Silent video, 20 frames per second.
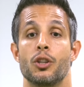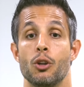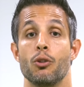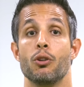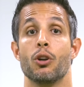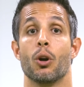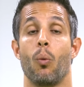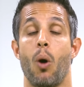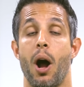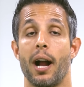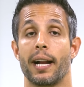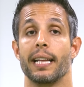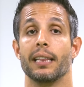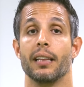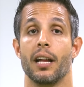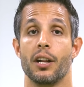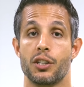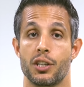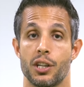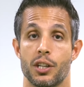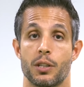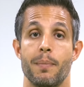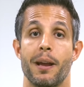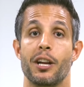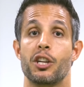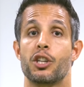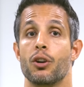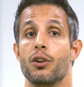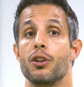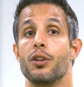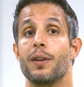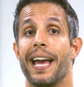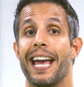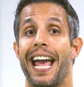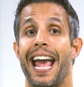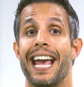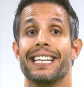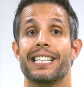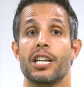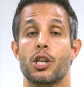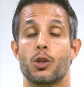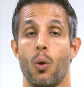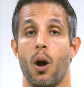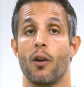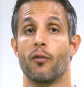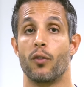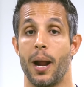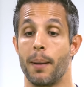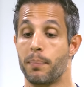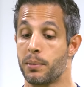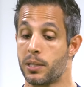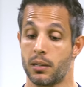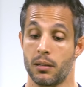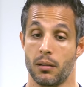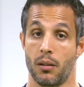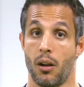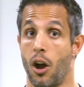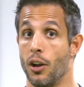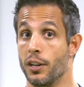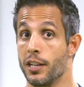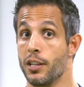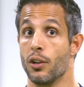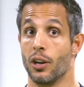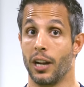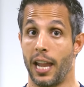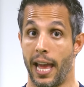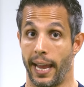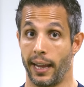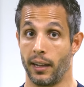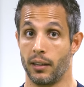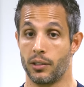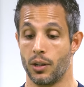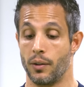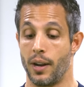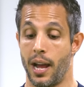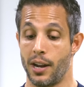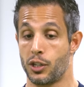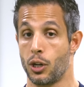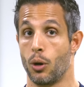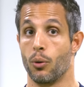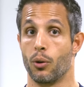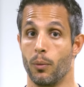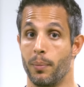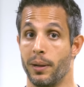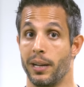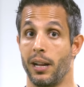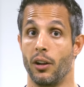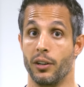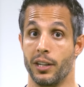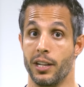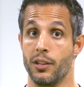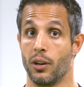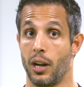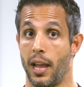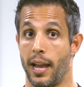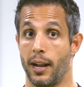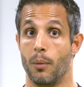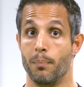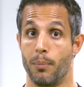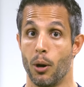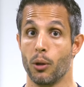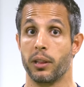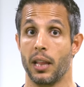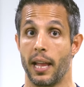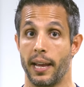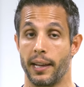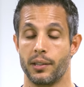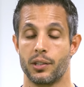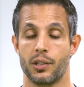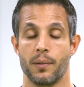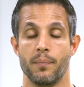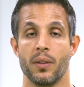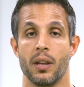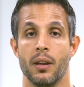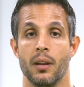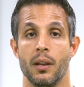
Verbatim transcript: Do your walking lunges. Make sure you get 8 to 12 reps on either leg, so not total, but on either leg, on both legs.